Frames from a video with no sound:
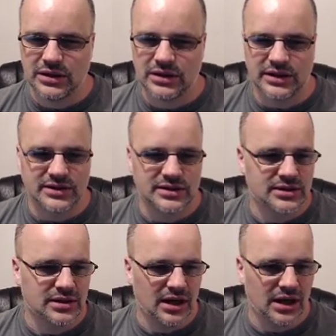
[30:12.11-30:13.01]

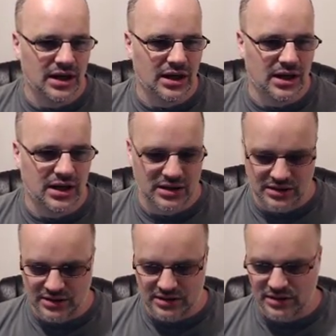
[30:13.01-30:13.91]
Yes. Ha ha ha.
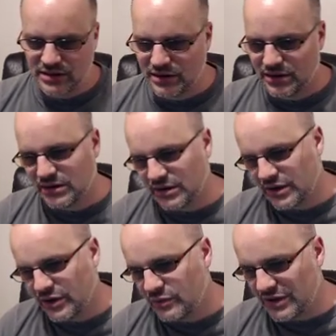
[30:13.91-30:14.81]

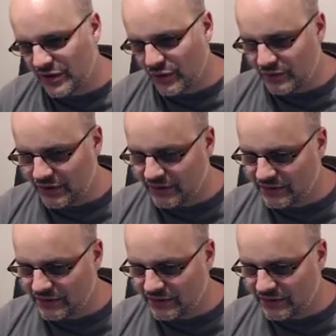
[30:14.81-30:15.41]
No, no, no.